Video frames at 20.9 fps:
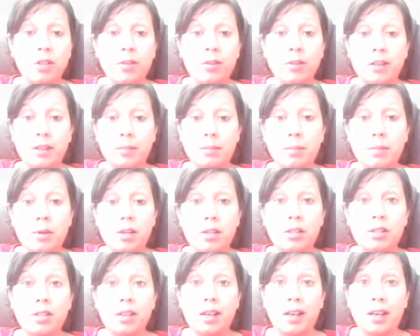at
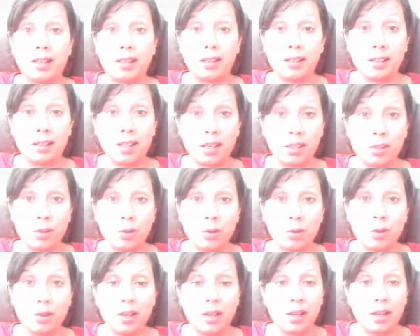Mercer Island High
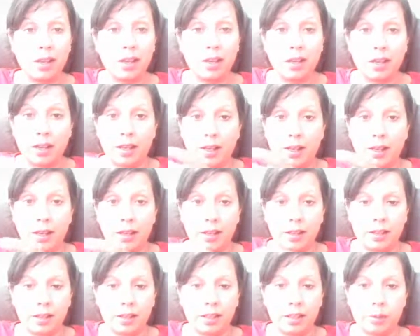School. I
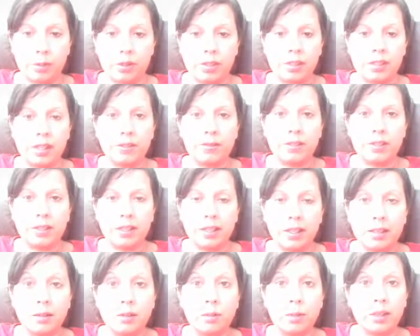think he was
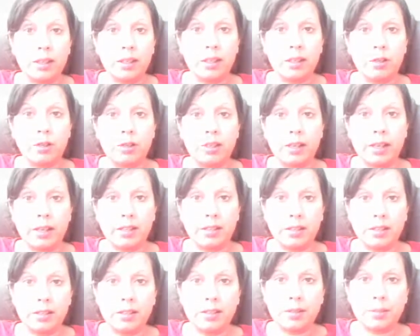17 when he created